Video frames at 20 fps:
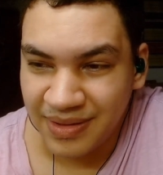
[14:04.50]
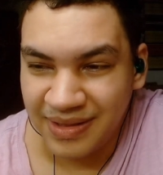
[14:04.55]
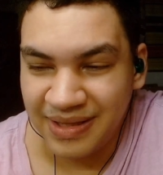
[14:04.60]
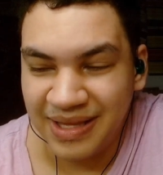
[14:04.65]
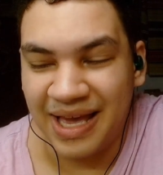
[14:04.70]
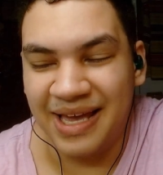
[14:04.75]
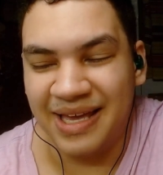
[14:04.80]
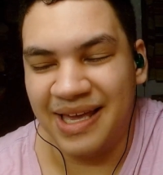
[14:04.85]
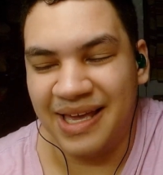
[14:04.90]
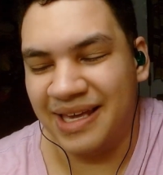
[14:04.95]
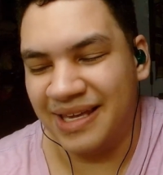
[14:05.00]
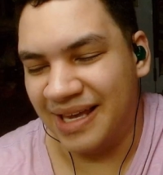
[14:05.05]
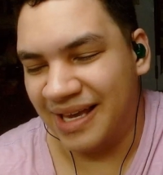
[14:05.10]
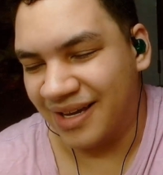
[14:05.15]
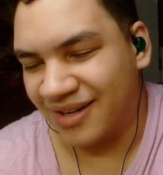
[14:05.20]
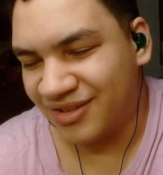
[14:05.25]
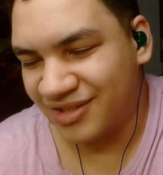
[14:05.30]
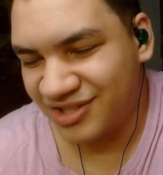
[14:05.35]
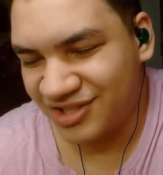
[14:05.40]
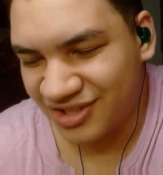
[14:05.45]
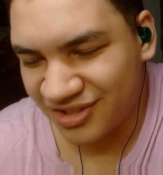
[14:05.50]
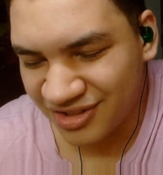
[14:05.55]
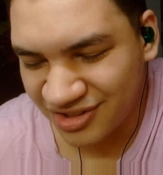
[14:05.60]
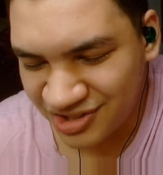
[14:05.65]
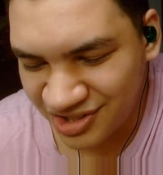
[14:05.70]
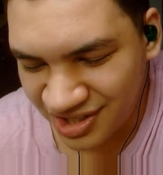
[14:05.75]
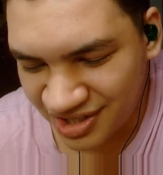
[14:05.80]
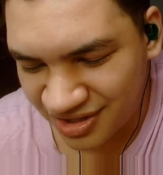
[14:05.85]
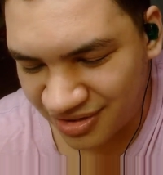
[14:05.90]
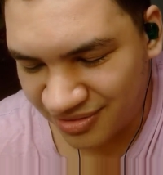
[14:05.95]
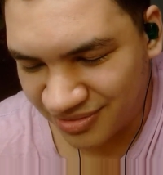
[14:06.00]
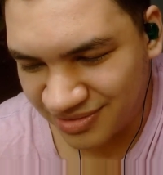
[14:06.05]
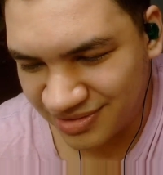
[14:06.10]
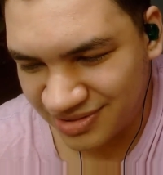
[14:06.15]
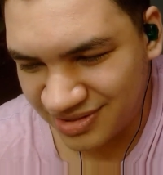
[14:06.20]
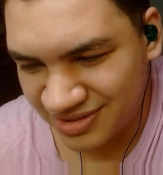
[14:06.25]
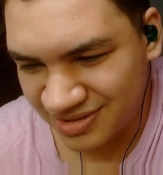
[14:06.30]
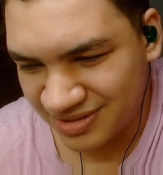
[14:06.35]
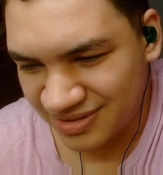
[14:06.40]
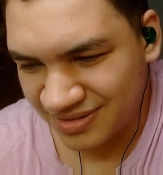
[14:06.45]
Yeah. Because she
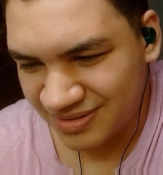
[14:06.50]
knows.